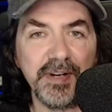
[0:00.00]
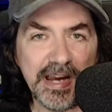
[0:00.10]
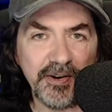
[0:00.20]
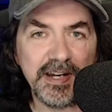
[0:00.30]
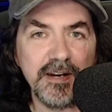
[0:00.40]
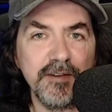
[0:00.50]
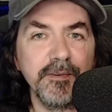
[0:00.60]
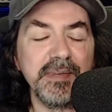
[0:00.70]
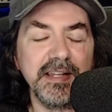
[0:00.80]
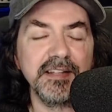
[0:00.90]
Everyone, Eric
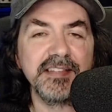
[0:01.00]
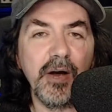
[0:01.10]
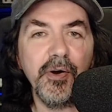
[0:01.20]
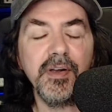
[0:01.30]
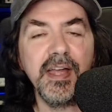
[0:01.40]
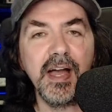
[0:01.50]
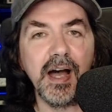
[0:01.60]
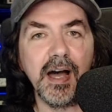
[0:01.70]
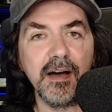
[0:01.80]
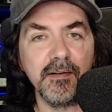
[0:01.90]
here from the Helix Hour.
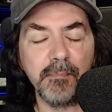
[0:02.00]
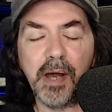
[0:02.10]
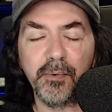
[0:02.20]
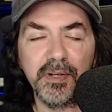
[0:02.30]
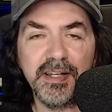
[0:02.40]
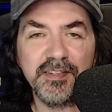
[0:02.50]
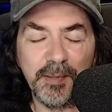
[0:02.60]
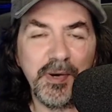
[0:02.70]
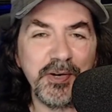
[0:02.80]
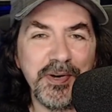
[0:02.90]
Moderately,
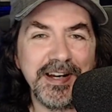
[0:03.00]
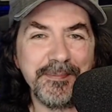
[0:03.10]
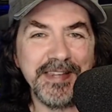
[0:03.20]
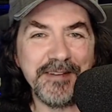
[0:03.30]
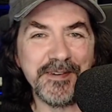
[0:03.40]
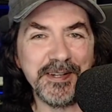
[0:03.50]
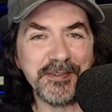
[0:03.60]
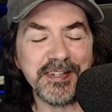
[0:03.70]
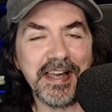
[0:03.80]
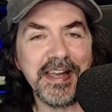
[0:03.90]
somewhat quick update
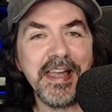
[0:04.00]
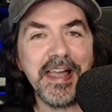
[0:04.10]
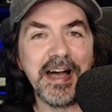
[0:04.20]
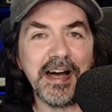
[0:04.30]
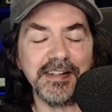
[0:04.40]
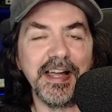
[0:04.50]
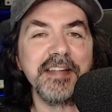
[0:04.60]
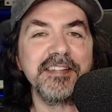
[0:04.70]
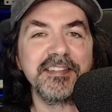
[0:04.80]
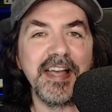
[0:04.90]
video today.
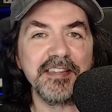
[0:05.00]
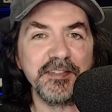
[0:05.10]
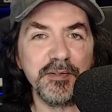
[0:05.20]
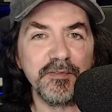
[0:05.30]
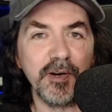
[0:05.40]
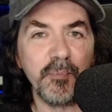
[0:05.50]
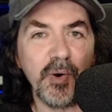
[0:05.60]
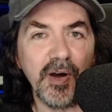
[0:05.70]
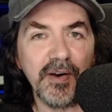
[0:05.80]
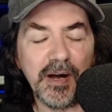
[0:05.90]
Line 6 has a new
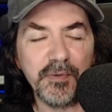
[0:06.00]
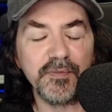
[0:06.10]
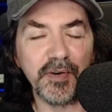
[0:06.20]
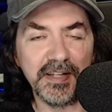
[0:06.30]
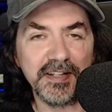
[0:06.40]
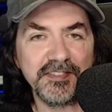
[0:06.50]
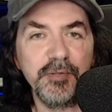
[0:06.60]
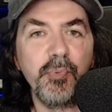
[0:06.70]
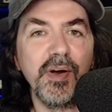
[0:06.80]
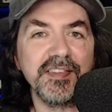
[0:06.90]
firmware out for Helix
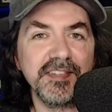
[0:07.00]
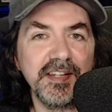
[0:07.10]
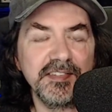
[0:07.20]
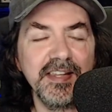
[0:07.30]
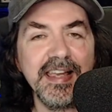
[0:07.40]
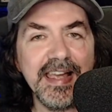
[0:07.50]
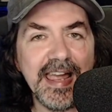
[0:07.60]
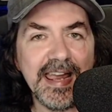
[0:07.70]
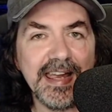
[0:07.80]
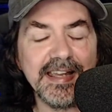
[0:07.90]
2.6
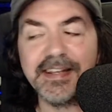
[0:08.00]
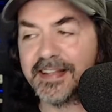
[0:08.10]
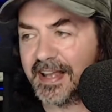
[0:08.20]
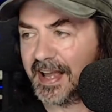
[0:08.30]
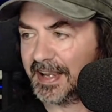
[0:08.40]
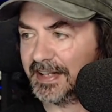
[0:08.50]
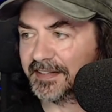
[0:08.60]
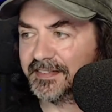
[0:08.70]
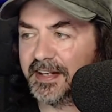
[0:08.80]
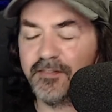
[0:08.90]
and
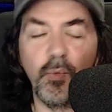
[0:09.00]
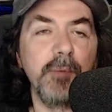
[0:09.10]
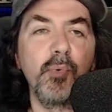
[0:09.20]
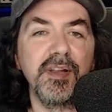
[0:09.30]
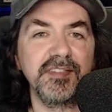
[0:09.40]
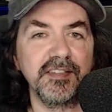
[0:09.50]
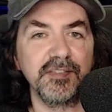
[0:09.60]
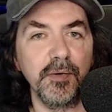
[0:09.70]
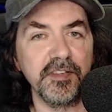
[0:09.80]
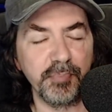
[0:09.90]
Helix Native
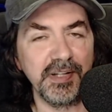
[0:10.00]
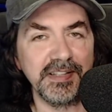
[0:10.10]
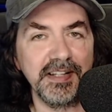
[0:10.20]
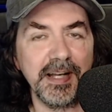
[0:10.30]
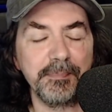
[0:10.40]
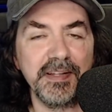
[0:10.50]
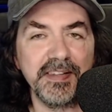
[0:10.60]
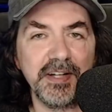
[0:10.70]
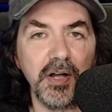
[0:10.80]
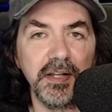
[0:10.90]
1.60, the spring cleaning
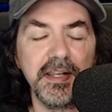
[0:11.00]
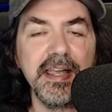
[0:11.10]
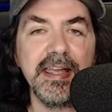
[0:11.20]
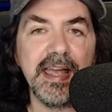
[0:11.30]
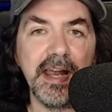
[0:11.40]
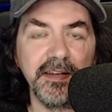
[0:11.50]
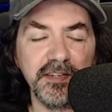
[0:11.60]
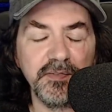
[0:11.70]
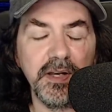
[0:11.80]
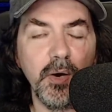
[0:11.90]
update they call it. And
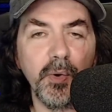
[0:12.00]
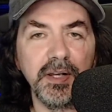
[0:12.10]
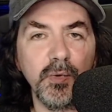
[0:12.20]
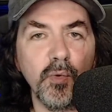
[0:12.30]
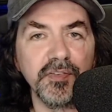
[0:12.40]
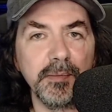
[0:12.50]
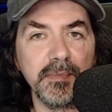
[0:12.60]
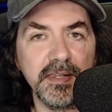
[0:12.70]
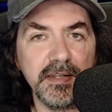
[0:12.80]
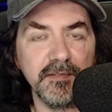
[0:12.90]
in this video, we're going to go over
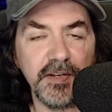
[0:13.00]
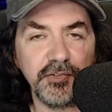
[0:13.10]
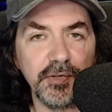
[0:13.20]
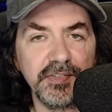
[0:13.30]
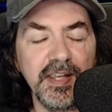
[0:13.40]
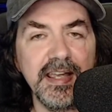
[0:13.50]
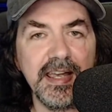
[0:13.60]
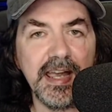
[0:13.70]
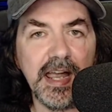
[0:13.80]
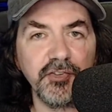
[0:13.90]
some of the features
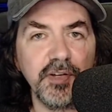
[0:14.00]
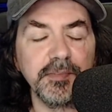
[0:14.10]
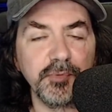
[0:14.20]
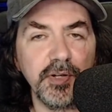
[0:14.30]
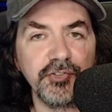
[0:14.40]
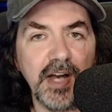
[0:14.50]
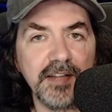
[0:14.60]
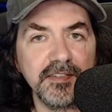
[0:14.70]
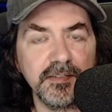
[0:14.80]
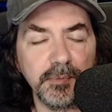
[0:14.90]
and show you some
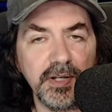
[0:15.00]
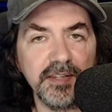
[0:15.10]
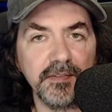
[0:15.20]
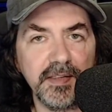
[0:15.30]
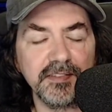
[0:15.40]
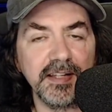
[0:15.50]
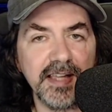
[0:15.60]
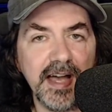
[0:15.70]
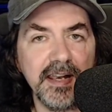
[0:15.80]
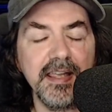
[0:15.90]
screenshots and some goodies and things
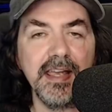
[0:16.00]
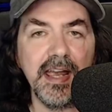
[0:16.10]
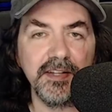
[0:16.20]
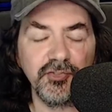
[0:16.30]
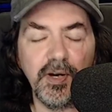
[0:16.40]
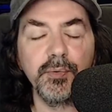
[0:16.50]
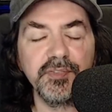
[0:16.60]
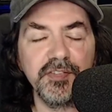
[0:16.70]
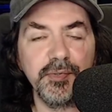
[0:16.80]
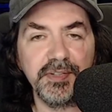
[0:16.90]
like that and try
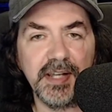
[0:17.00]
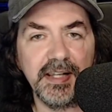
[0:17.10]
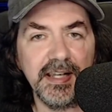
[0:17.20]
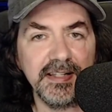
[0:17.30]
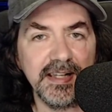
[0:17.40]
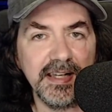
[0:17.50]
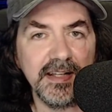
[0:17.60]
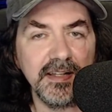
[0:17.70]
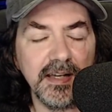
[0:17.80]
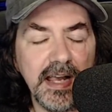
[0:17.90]
to assist you in getting it,
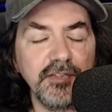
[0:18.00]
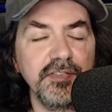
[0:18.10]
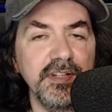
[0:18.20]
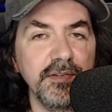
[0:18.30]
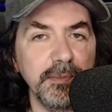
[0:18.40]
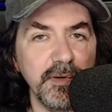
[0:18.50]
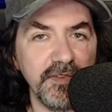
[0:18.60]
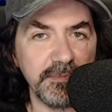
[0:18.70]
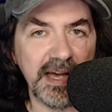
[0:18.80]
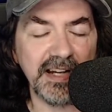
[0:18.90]
and anxious to hear some of
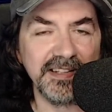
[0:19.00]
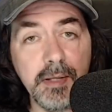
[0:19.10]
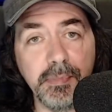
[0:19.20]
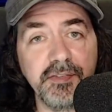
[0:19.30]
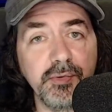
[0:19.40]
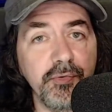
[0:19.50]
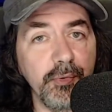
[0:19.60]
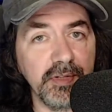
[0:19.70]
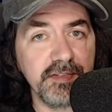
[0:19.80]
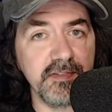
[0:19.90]
your feedback. But let's
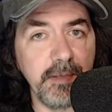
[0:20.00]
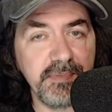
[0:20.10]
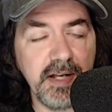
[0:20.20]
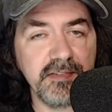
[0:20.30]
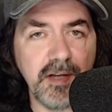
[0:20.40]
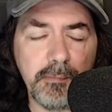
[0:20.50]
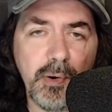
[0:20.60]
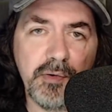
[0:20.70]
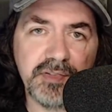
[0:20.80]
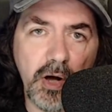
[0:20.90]
go through a list of updates.
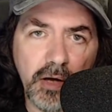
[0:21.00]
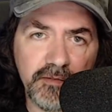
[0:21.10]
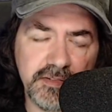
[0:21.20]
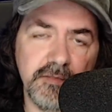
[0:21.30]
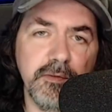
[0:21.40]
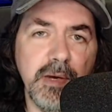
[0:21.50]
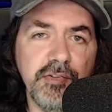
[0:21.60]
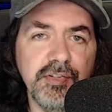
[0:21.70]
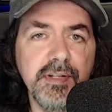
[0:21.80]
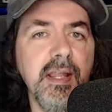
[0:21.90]
I'll post all of this
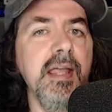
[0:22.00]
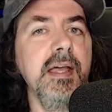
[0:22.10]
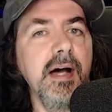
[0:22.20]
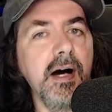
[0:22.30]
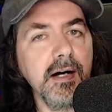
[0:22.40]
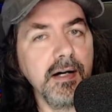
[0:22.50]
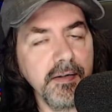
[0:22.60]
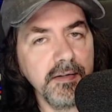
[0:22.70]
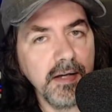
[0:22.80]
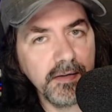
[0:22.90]
information
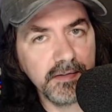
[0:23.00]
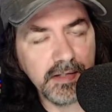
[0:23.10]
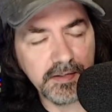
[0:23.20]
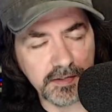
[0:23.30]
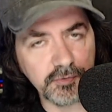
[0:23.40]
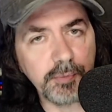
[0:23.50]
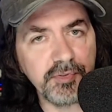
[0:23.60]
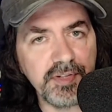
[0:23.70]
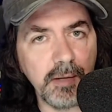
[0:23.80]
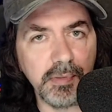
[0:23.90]
in the
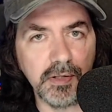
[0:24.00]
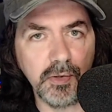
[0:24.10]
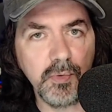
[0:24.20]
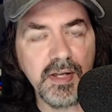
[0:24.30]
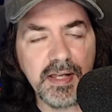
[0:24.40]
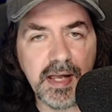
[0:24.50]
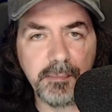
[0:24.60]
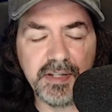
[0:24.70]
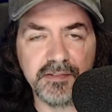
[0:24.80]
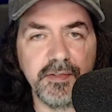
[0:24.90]
description down below.
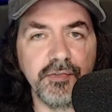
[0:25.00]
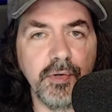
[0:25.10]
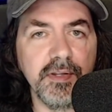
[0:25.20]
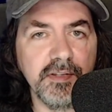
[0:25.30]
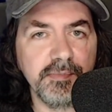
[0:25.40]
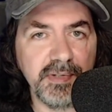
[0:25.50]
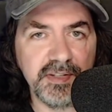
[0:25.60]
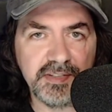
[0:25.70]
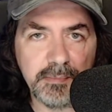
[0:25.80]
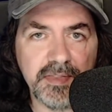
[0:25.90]
And please, if you enjoy this,
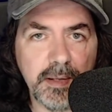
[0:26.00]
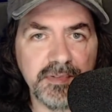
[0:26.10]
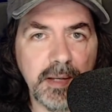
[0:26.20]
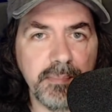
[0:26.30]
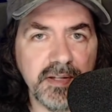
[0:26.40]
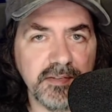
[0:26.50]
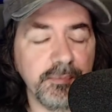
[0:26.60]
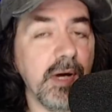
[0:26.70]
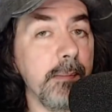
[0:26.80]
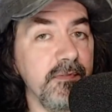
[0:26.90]
please give me a thumbs up
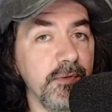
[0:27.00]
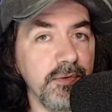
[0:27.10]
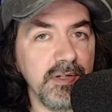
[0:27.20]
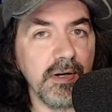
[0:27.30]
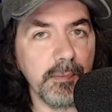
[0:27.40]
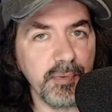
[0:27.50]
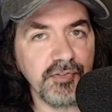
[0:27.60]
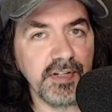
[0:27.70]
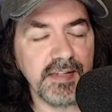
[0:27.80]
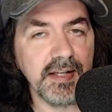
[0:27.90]
and subscribe if you're new here. I
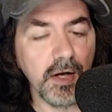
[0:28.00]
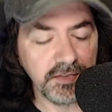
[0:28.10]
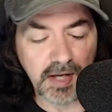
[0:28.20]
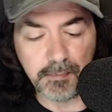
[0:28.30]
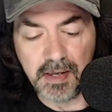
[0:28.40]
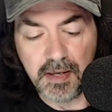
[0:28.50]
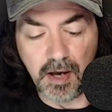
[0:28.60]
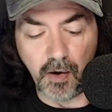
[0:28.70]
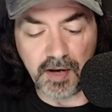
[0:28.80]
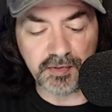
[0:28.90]
appreciate that long time.
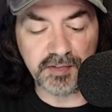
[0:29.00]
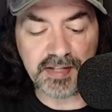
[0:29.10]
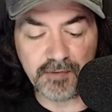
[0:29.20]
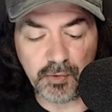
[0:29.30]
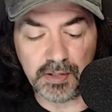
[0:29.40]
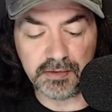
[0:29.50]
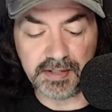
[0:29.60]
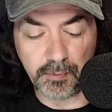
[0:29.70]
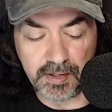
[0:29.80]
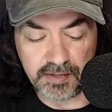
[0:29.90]
All right, so let's have a
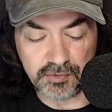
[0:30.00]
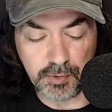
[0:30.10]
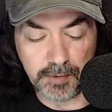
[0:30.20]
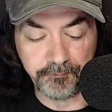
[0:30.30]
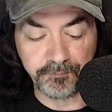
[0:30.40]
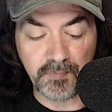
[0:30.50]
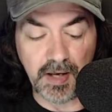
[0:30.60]
quick look, get right into it.